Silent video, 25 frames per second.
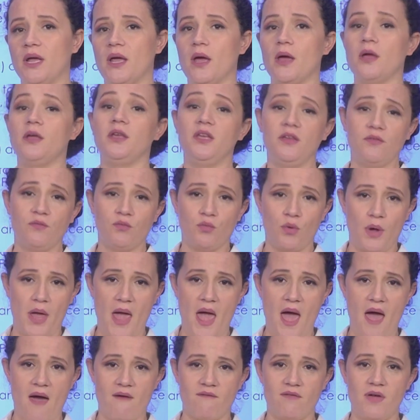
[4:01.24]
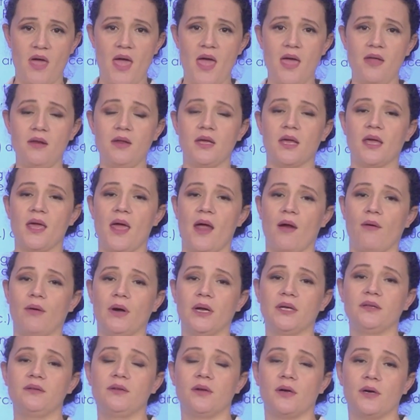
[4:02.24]
If we have any
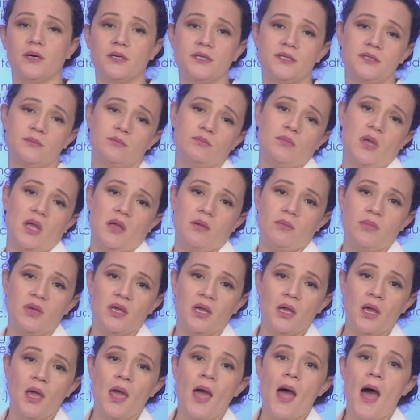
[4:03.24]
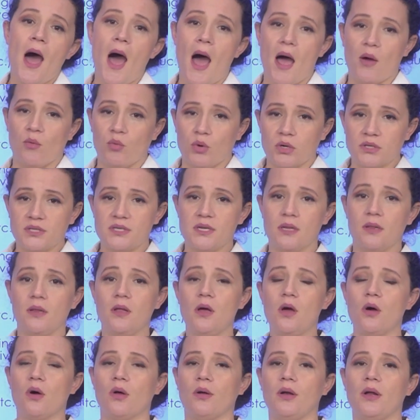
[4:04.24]
characters, maybe I was
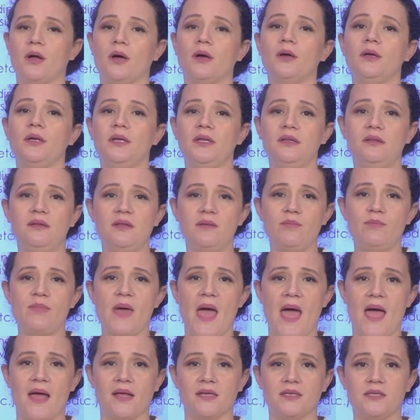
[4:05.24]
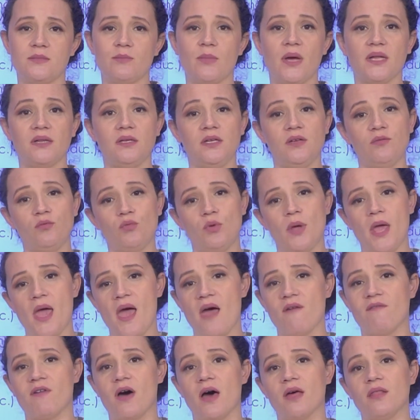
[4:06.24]
alone, it depends, but if we
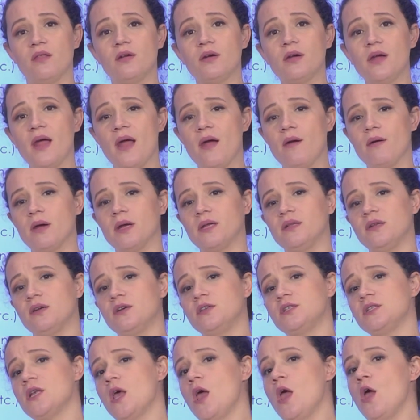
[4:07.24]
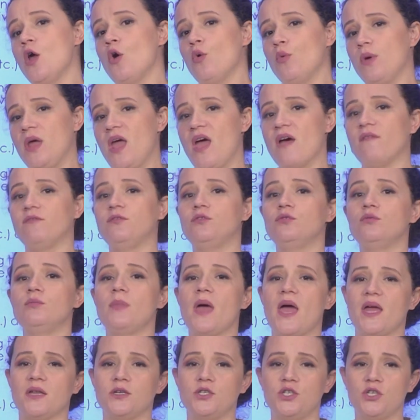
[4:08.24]
have other characters, we have to
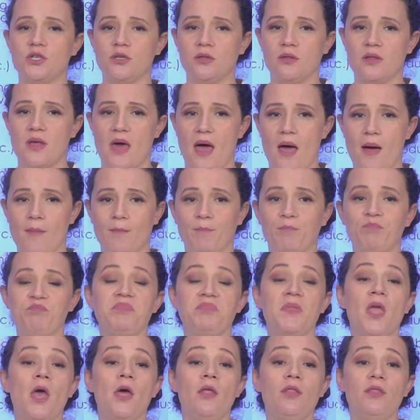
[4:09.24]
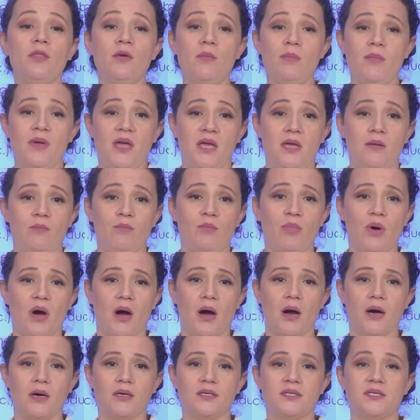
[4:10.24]
mention them. The main
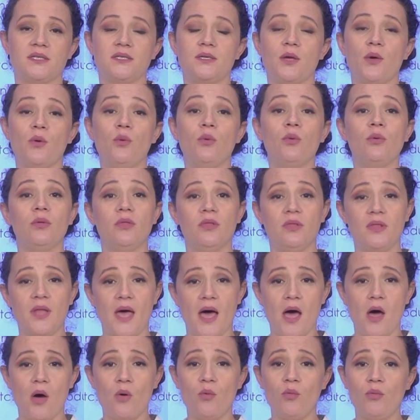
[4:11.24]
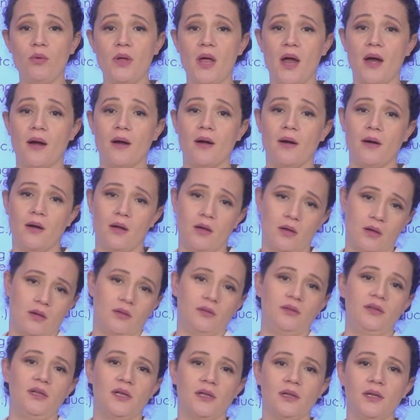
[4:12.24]
parts too. Now we are
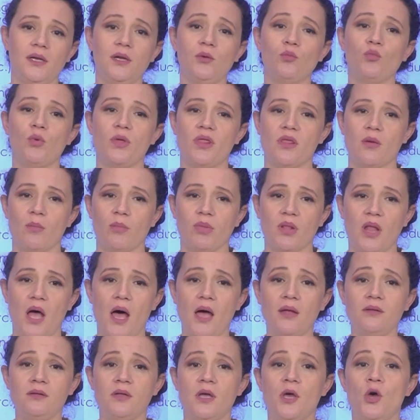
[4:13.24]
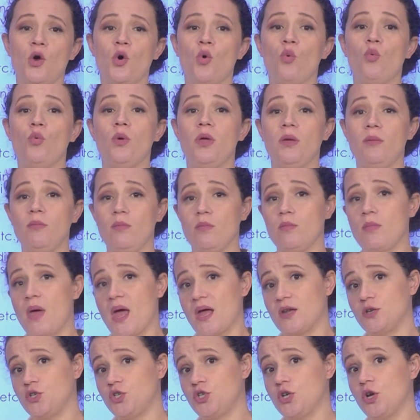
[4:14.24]
dealing with the plot. We
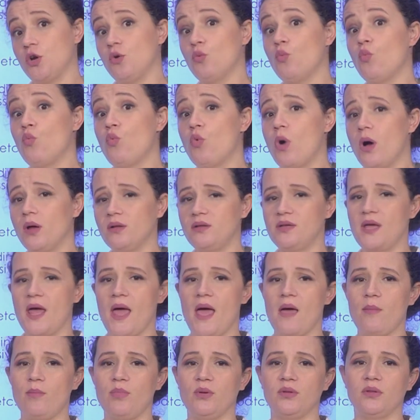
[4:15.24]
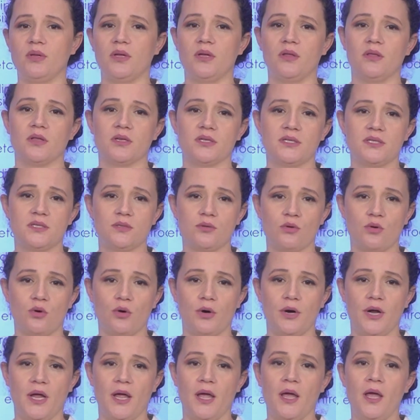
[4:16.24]
mention what happened in the
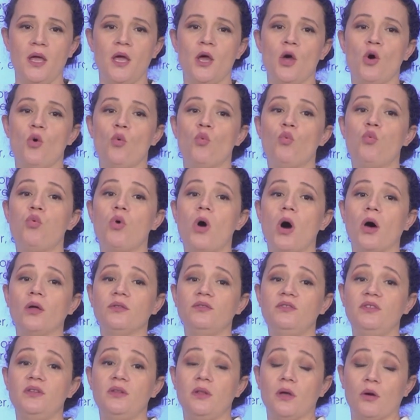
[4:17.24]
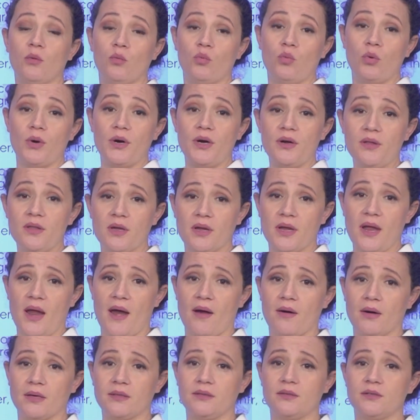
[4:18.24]
story, what were the
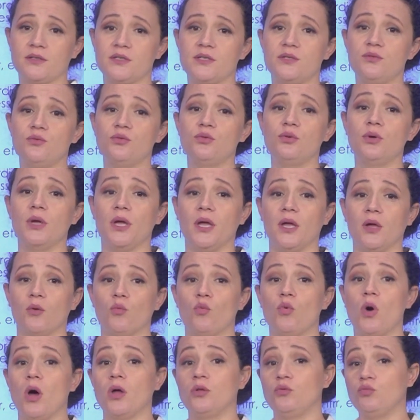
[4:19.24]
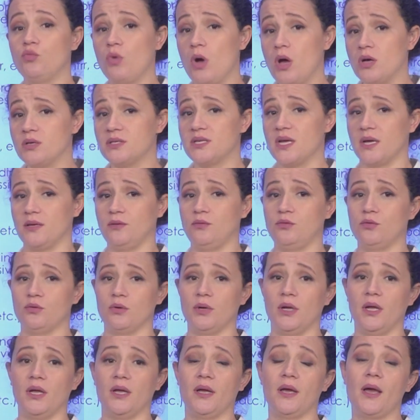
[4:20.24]
characters doing, what was I
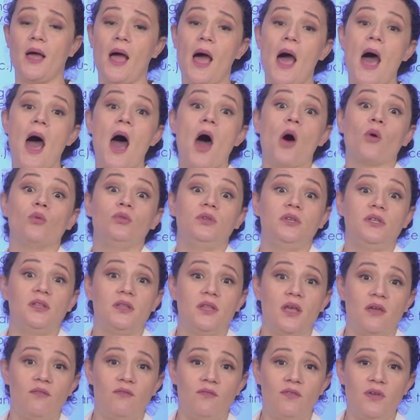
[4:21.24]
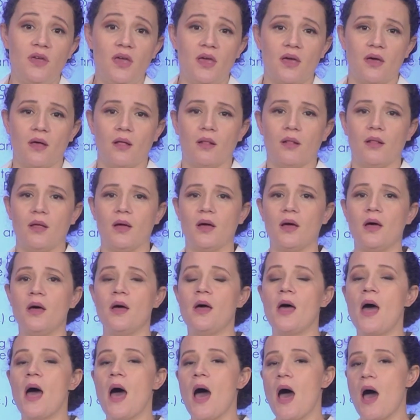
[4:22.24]
doing, how did they feel,
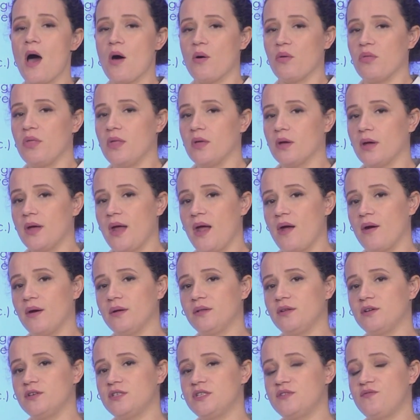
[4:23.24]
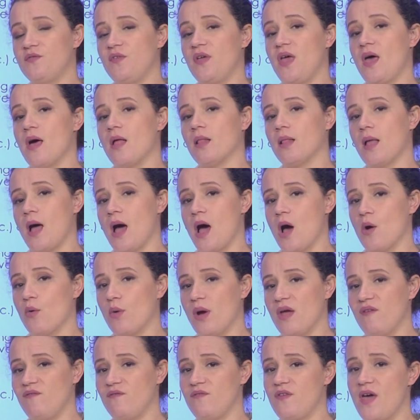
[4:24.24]
how the characters felt, how
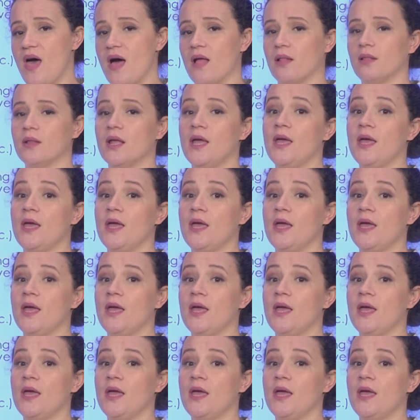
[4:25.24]
I felt.